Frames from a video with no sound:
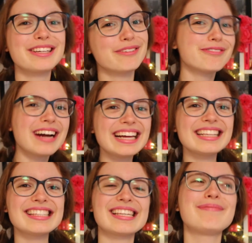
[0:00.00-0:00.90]
new
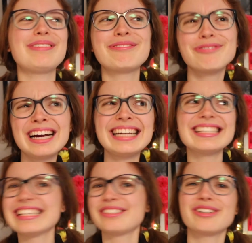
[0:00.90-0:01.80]
friends and be
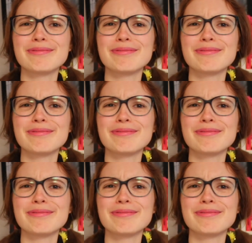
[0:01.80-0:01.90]
friends and talk